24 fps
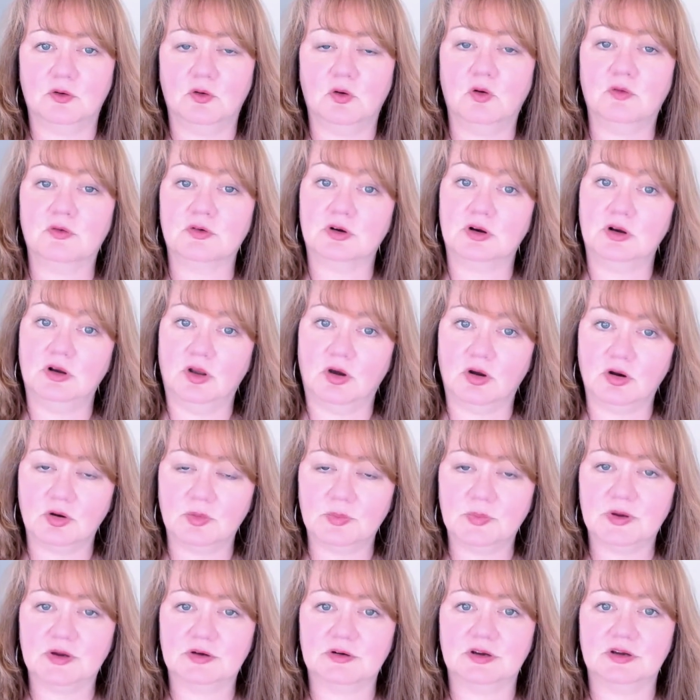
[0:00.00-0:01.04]
over a longer
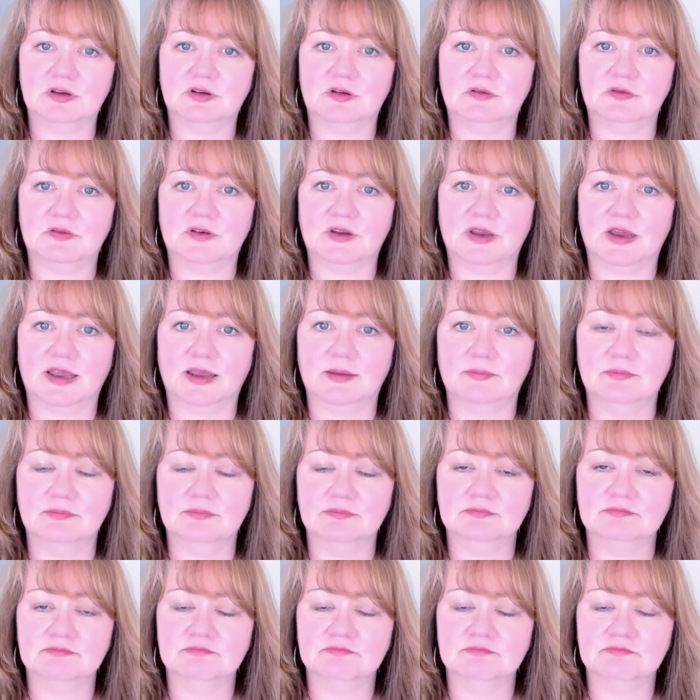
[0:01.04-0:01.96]
period of time,